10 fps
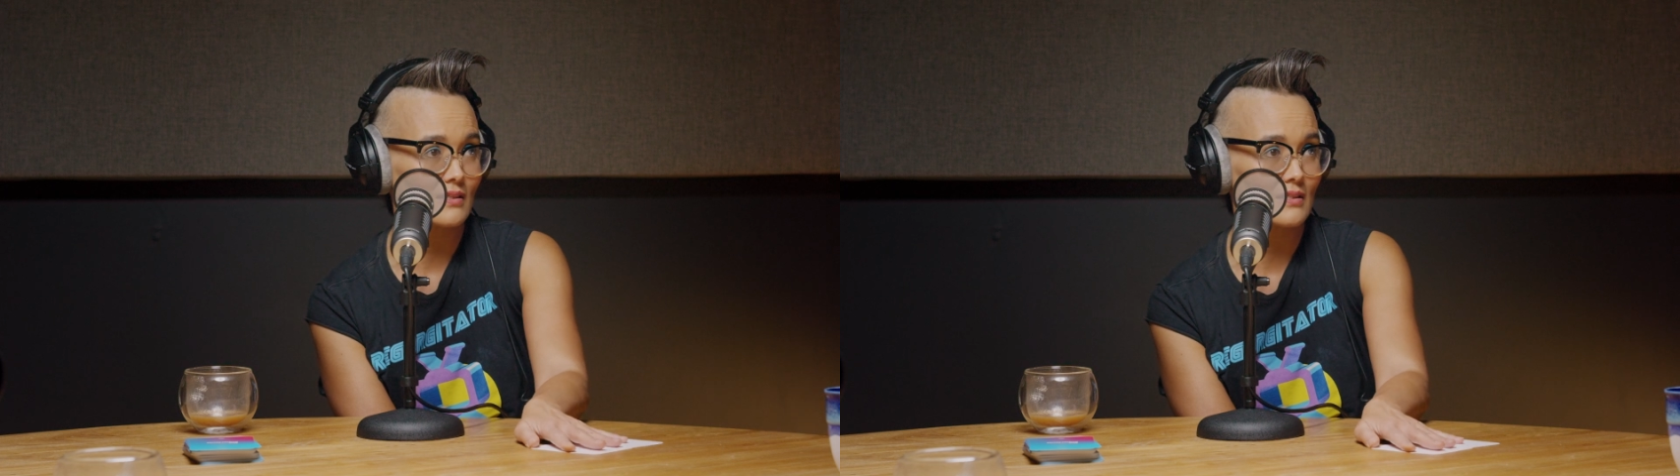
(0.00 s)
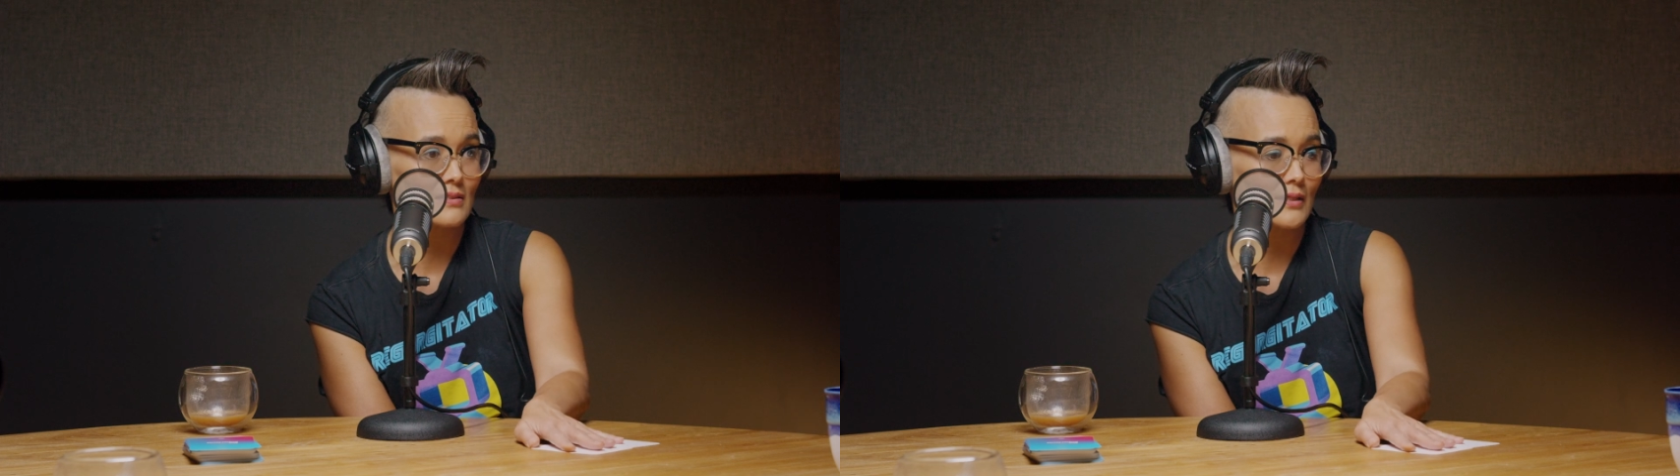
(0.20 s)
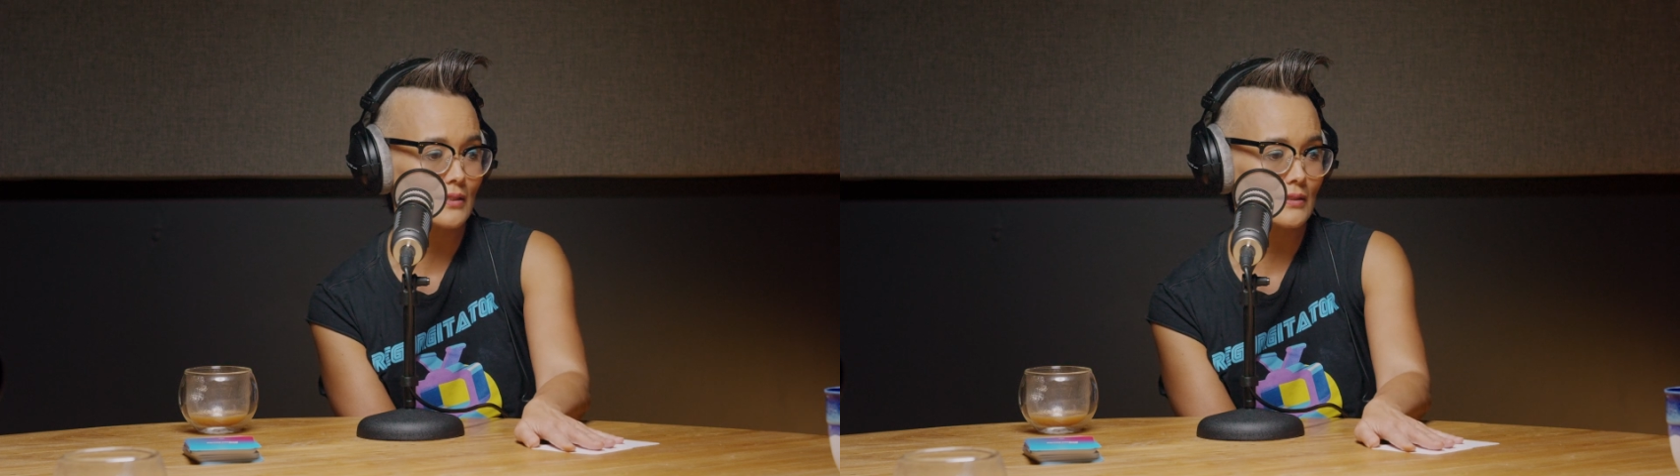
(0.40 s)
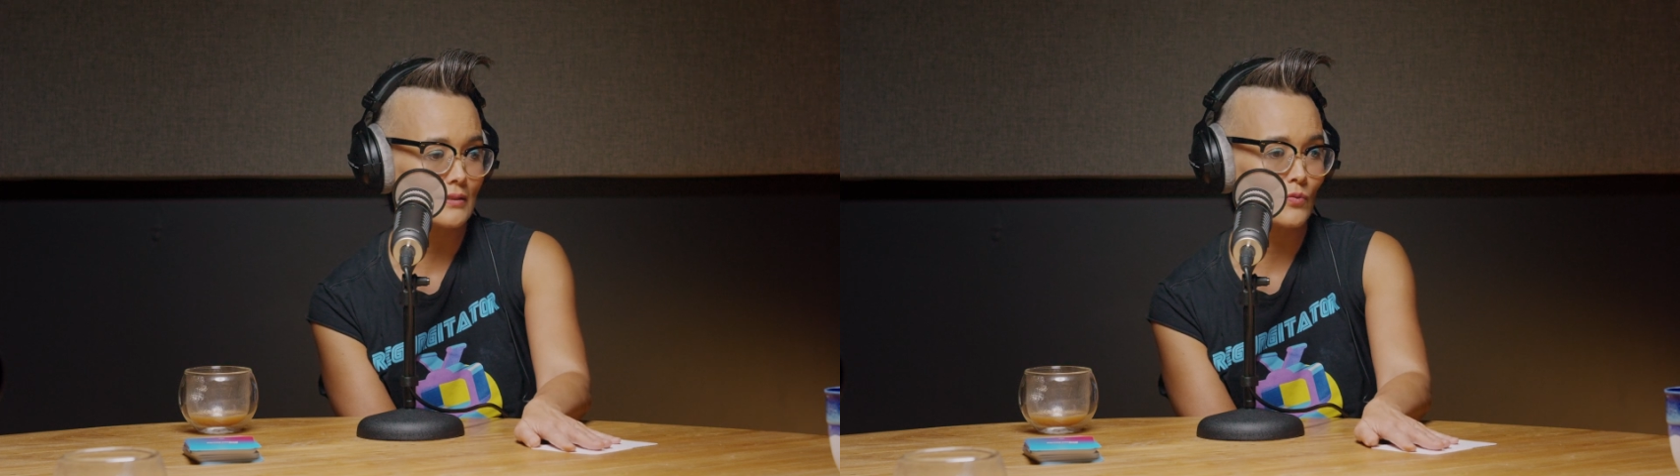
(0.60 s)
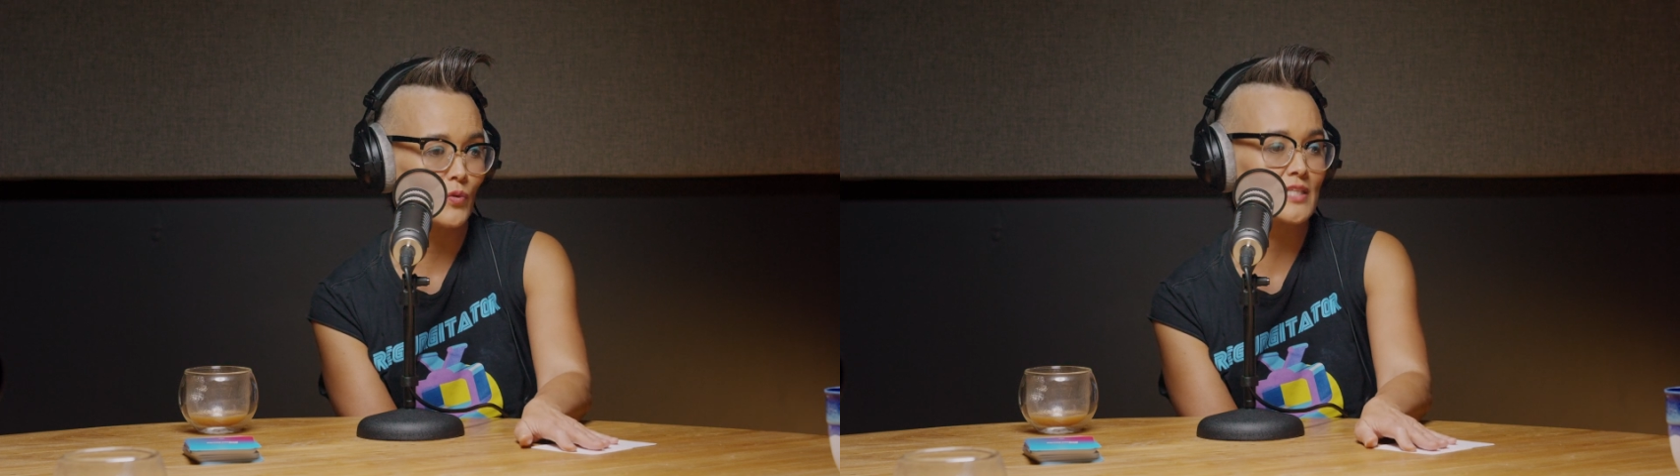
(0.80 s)
Is like,
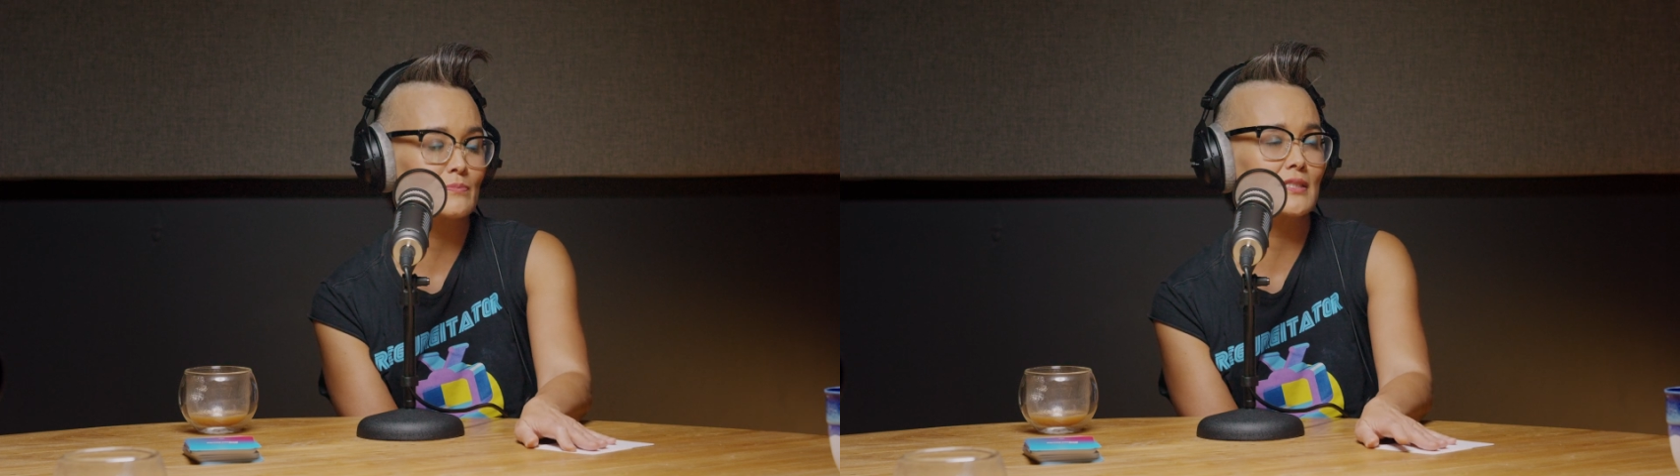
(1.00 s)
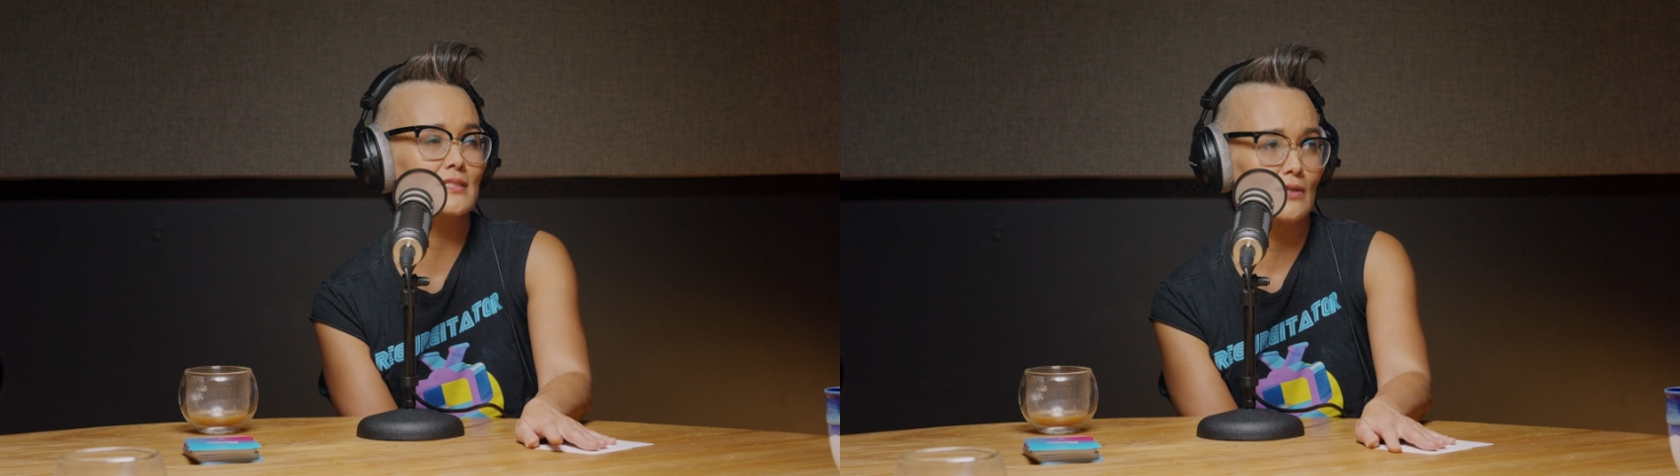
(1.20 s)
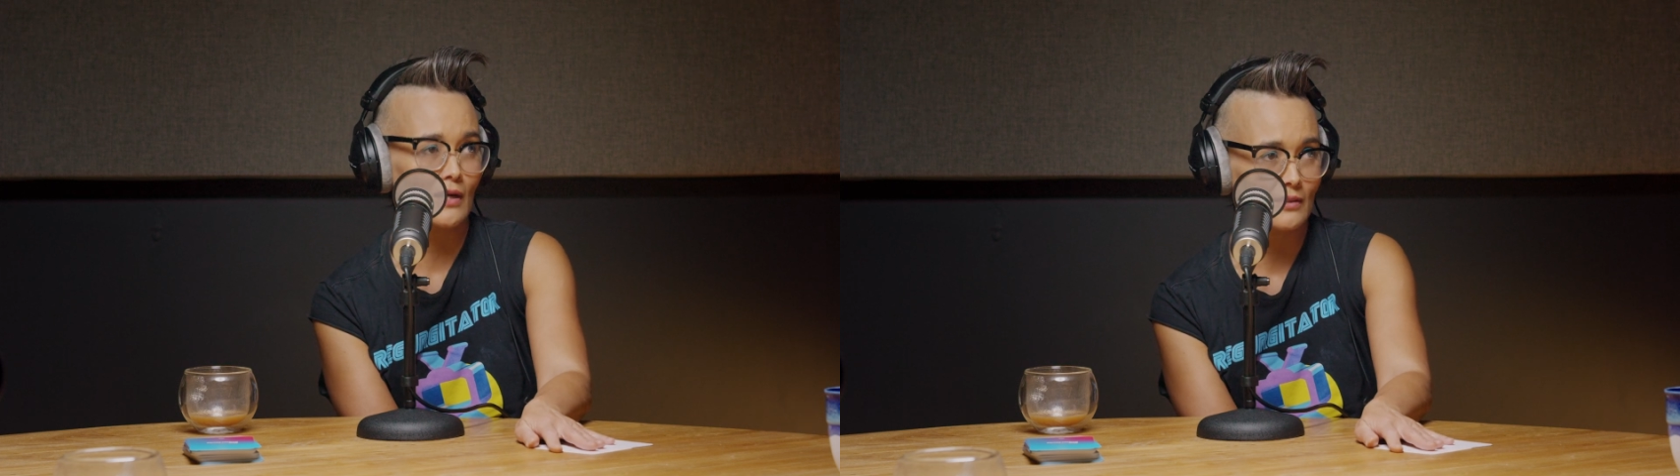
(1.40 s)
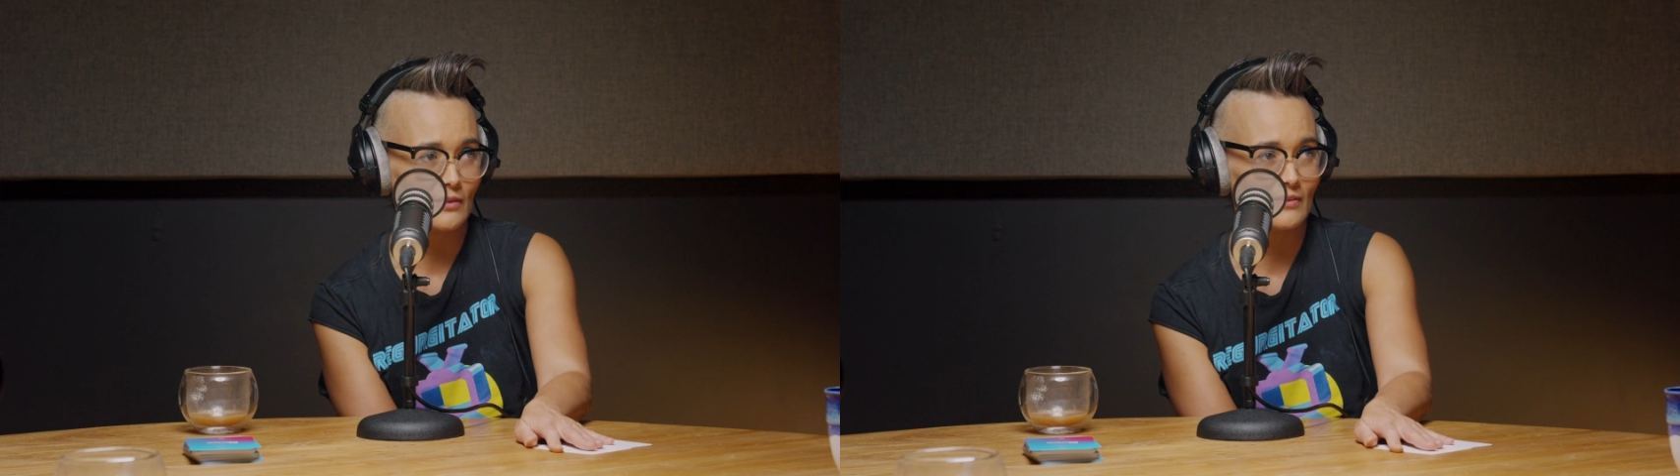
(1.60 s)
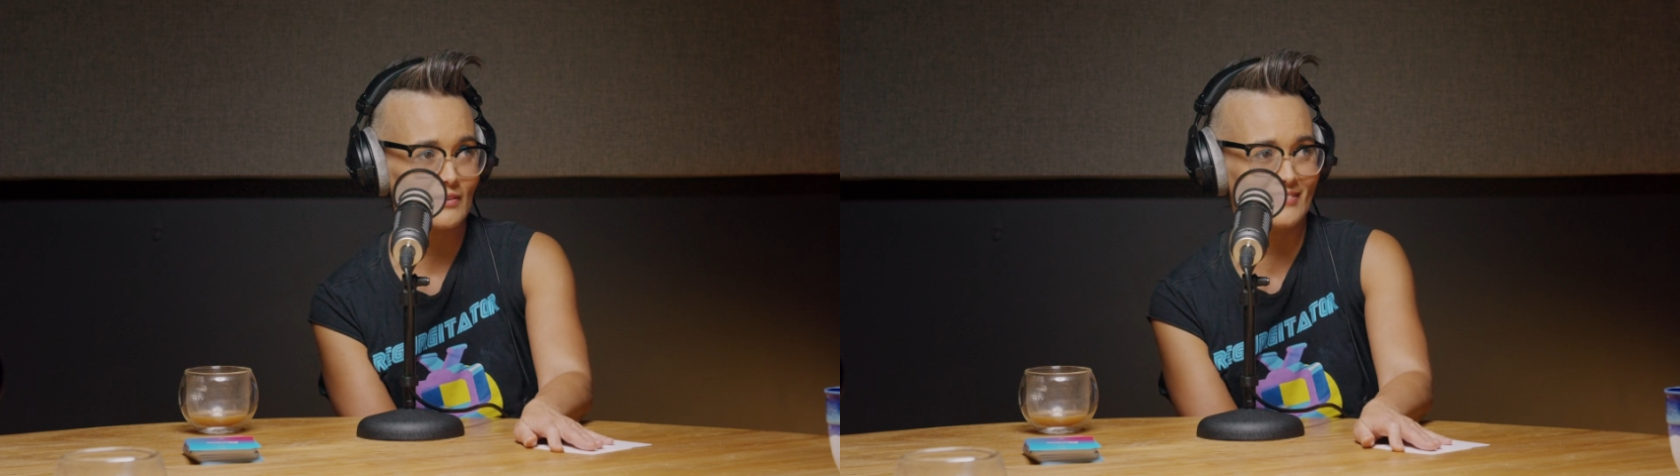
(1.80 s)
where's my
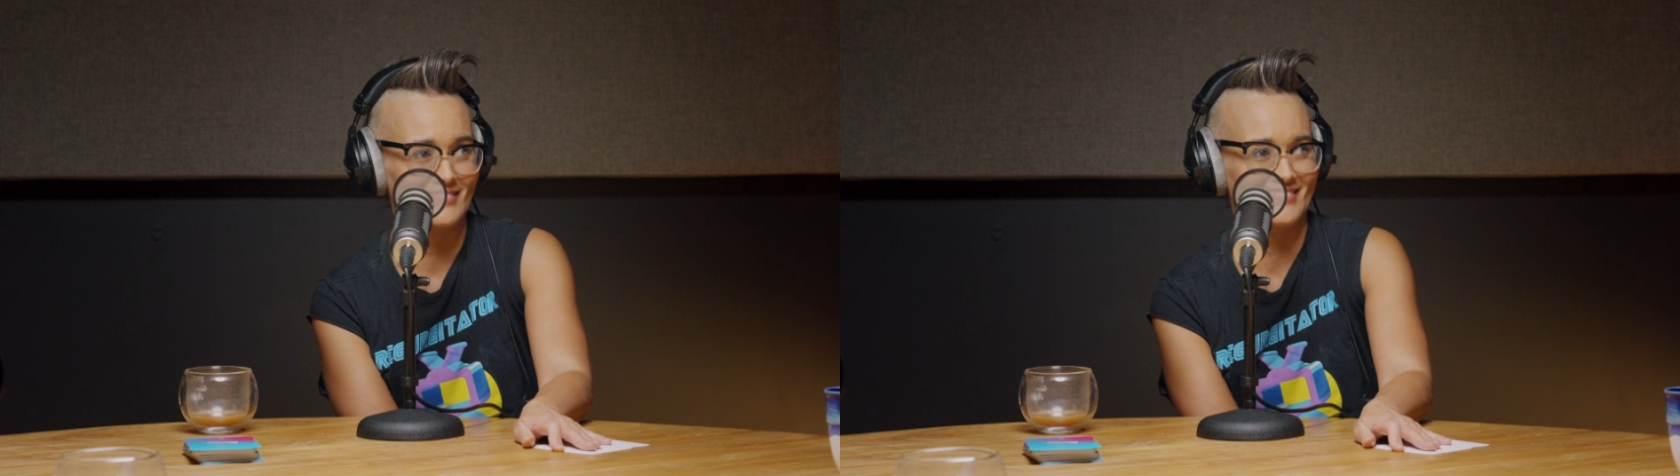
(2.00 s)
silo?